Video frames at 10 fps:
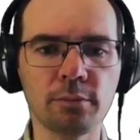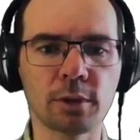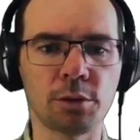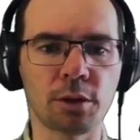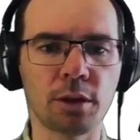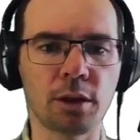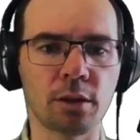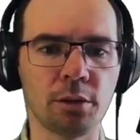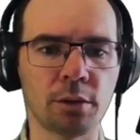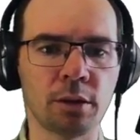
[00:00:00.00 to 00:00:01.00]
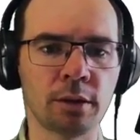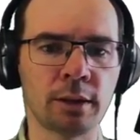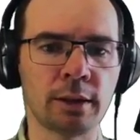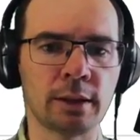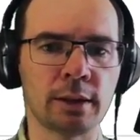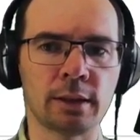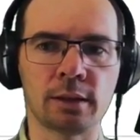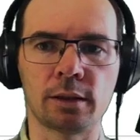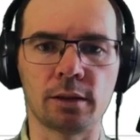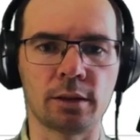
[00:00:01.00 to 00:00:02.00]
Oh, it's taking long.
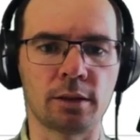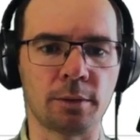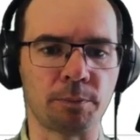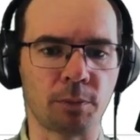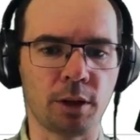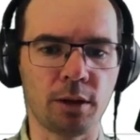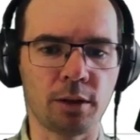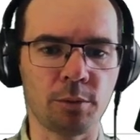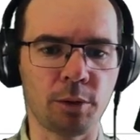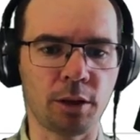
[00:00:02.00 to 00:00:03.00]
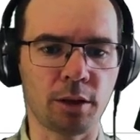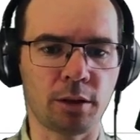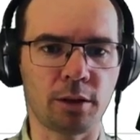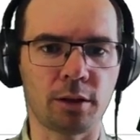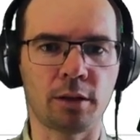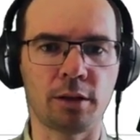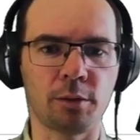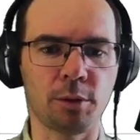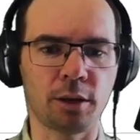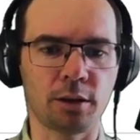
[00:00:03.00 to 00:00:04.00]
And we get
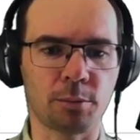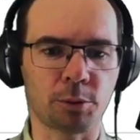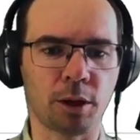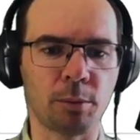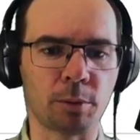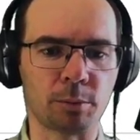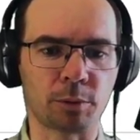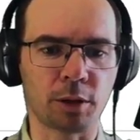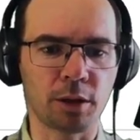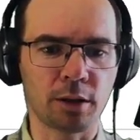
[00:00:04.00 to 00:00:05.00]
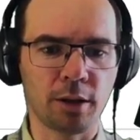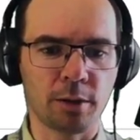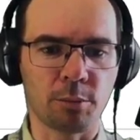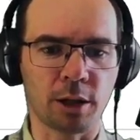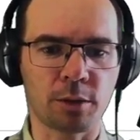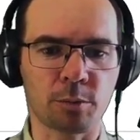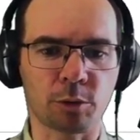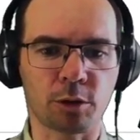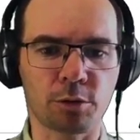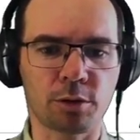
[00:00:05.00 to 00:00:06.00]
a problem, right? Maximum
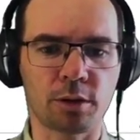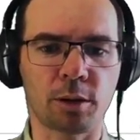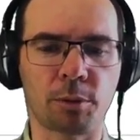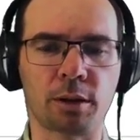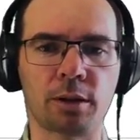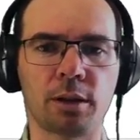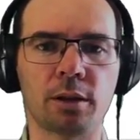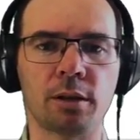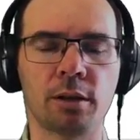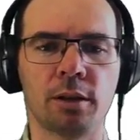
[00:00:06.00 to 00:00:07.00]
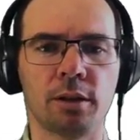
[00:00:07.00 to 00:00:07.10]
recursion depth exceeded.